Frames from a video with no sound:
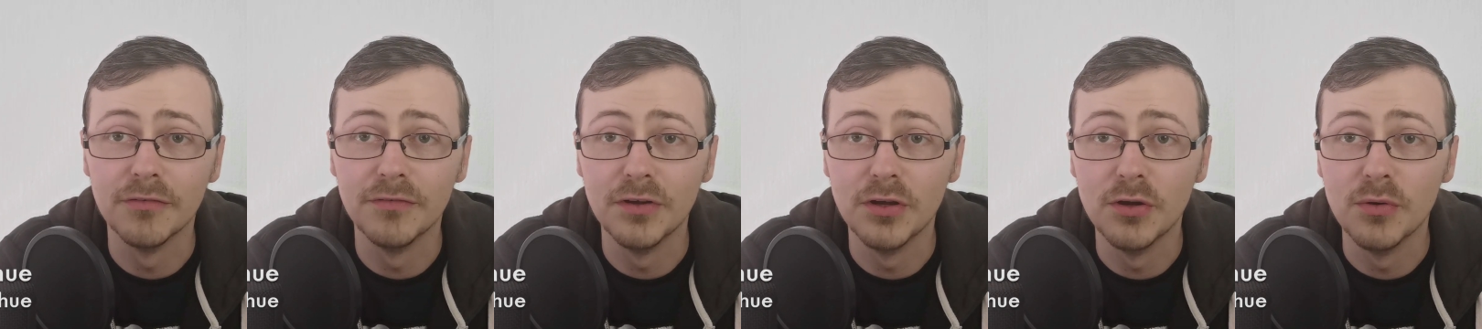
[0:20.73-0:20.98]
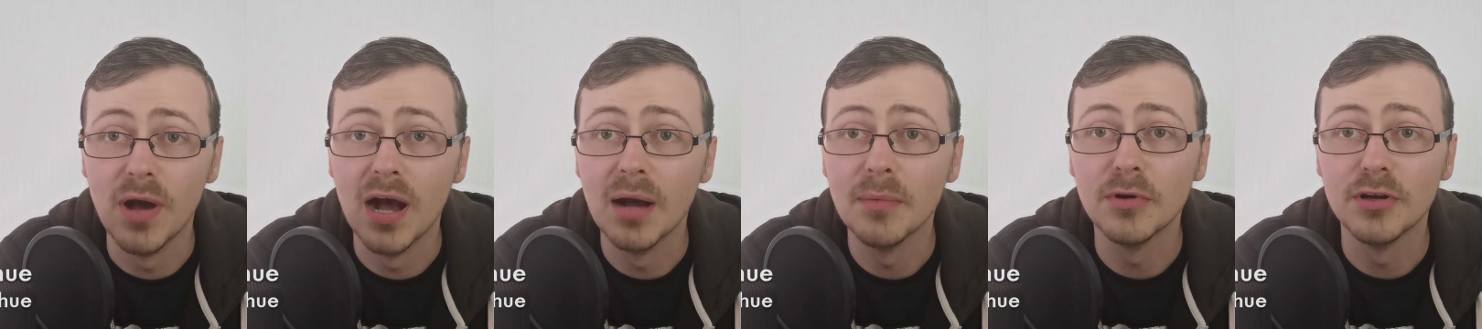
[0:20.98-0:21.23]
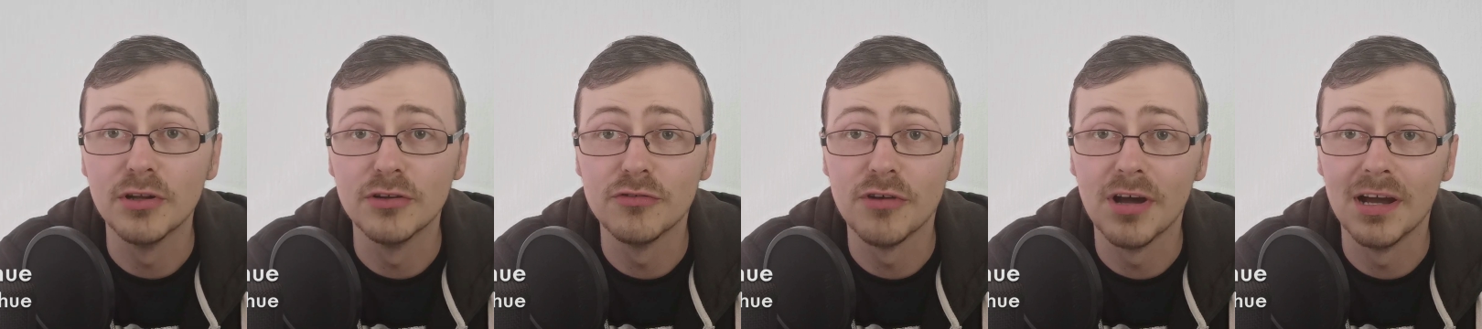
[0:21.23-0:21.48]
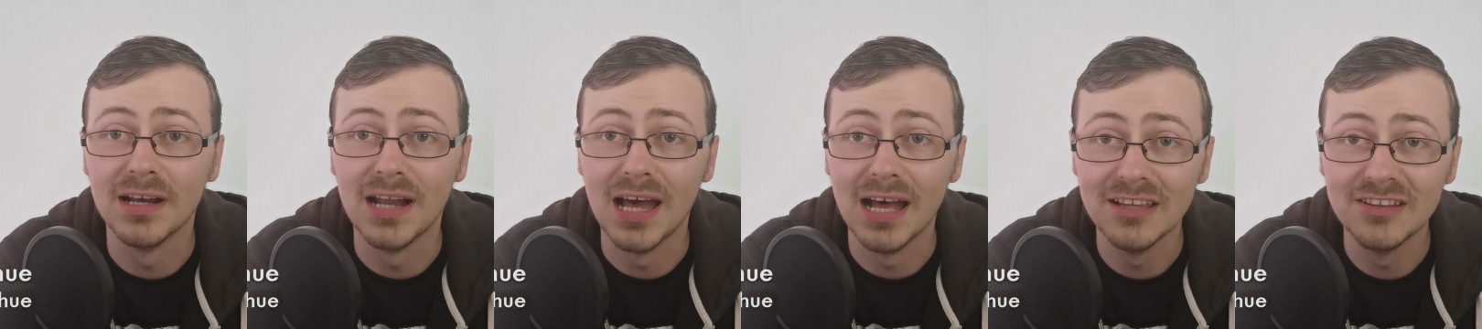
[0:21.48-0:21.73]
review I'm going to
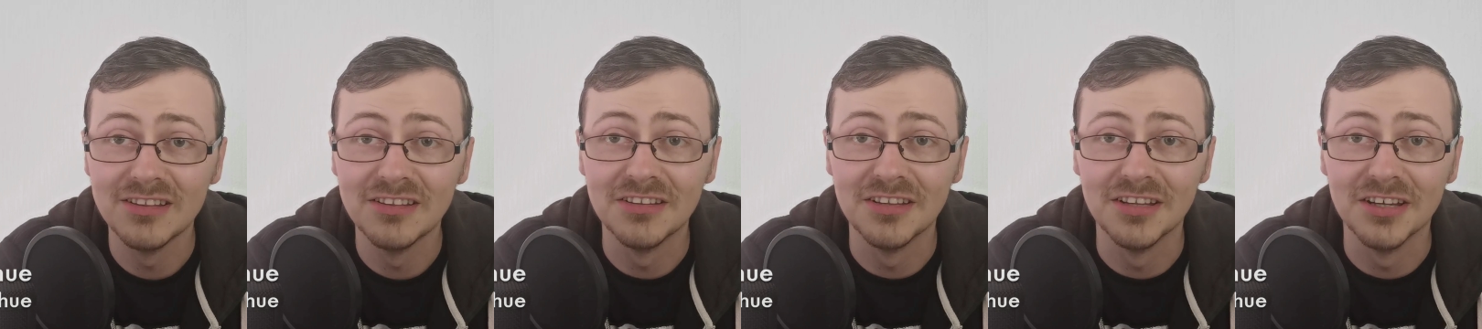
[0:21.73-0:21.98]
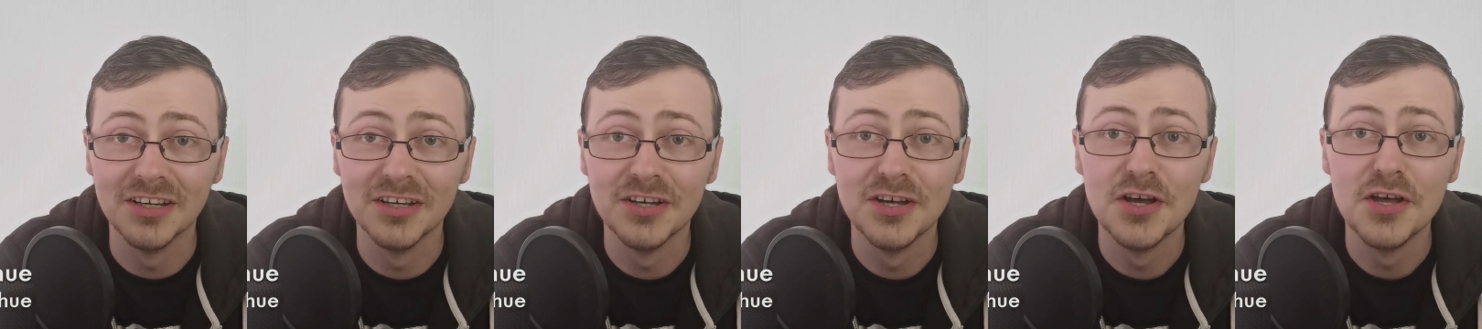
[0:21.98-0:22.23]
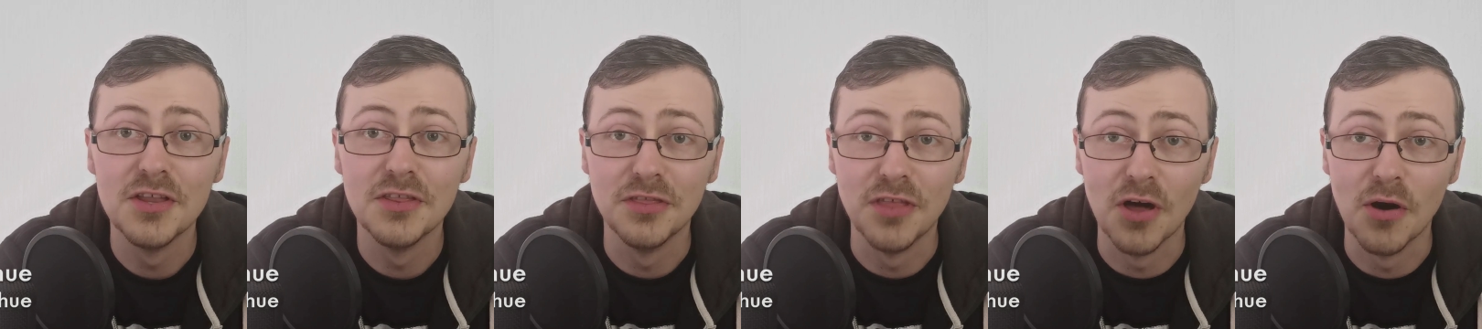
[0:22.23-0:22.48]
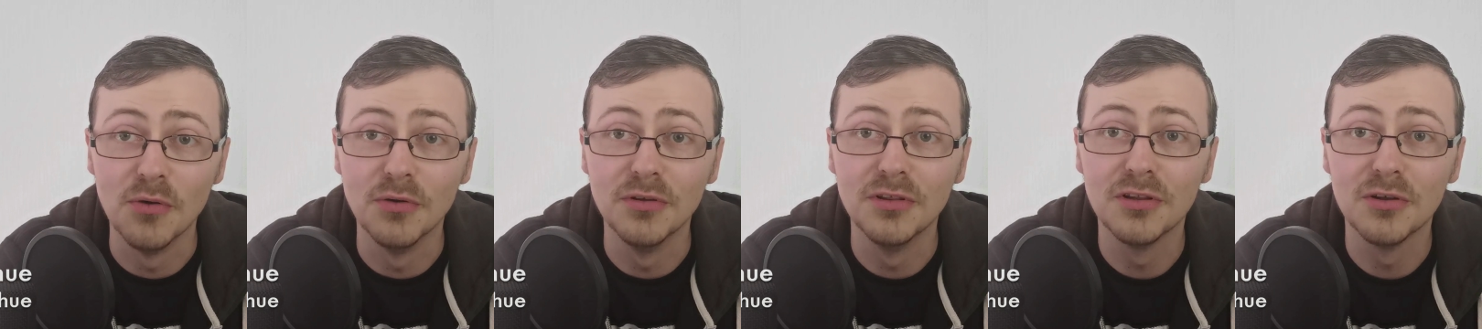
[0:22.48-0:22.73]
try and answer
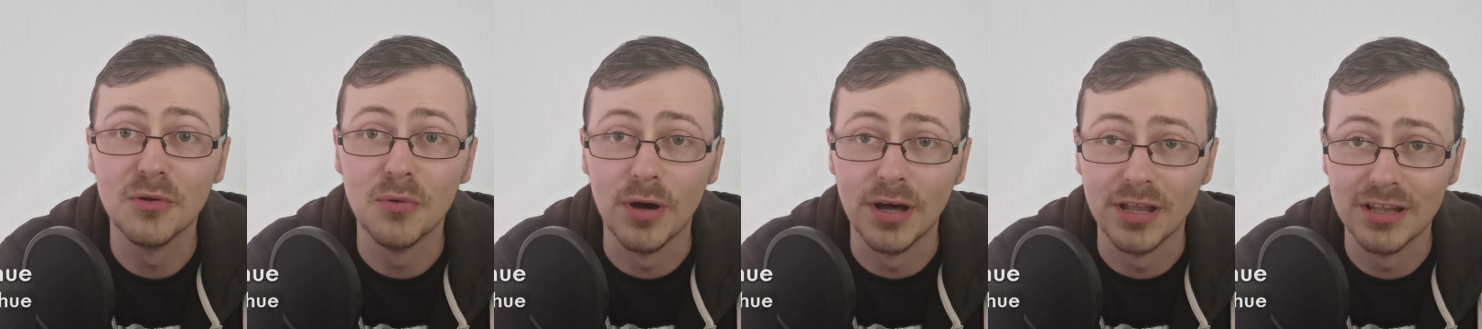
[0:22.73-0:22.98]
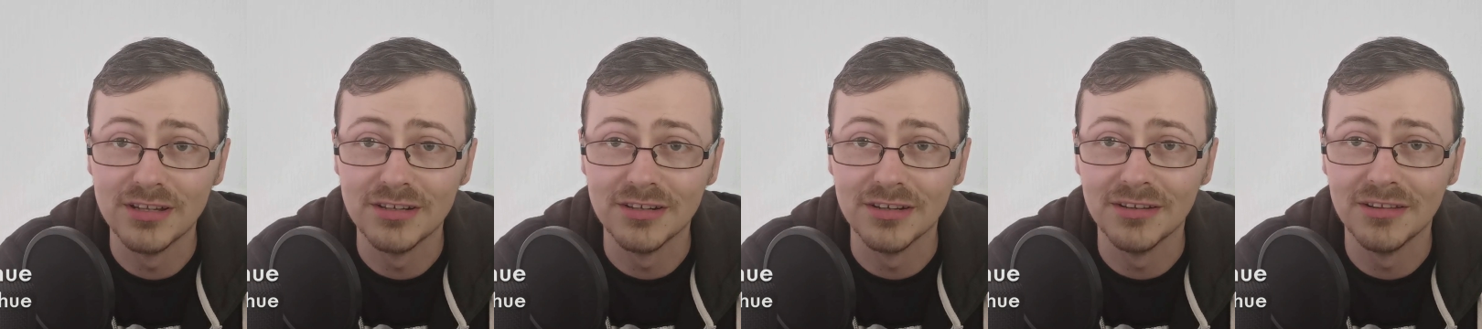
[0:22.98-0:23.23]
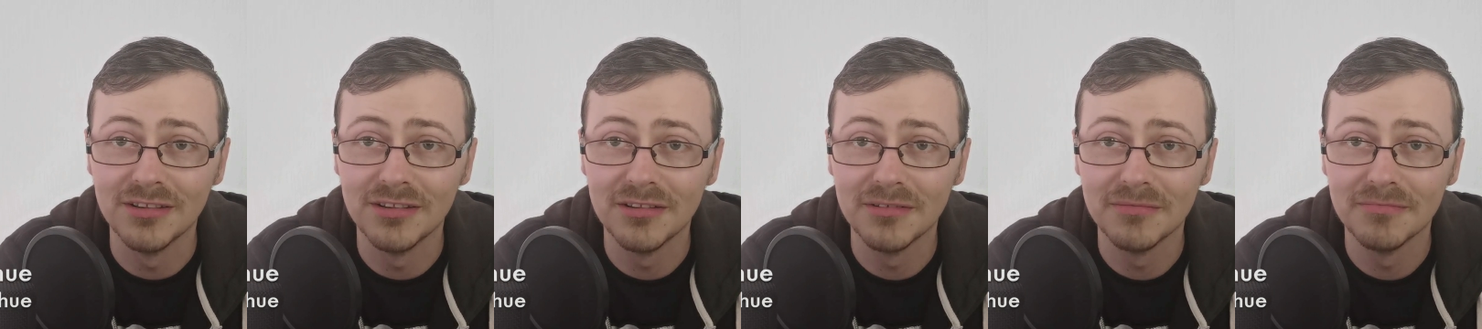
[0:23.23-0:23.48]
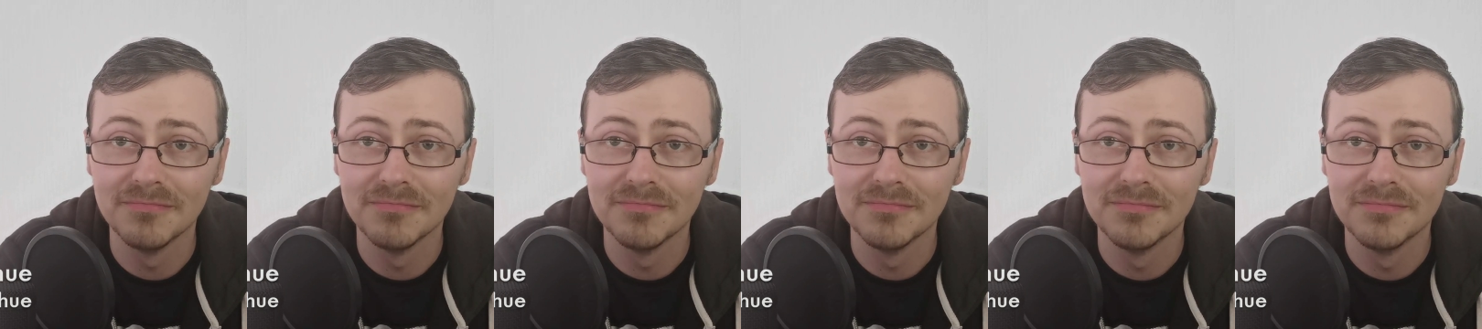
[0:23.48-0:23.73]
those
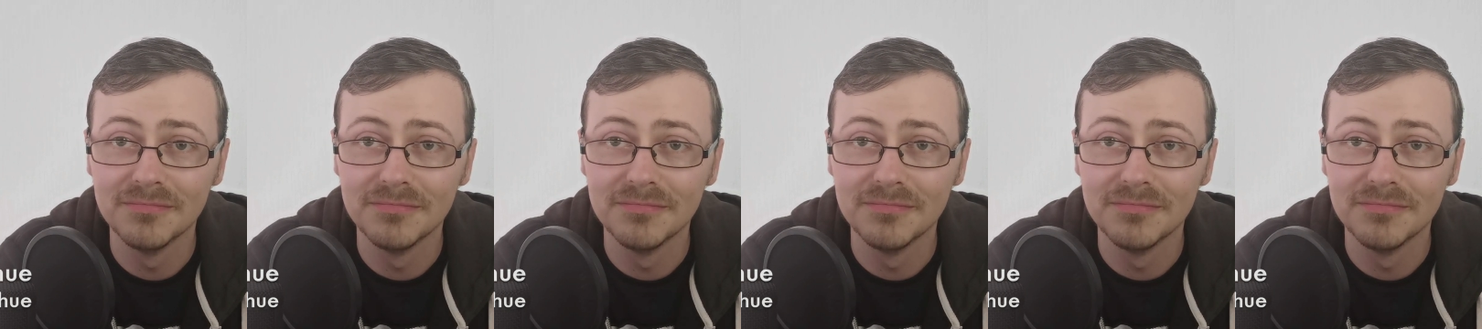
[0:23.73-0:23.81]
questions.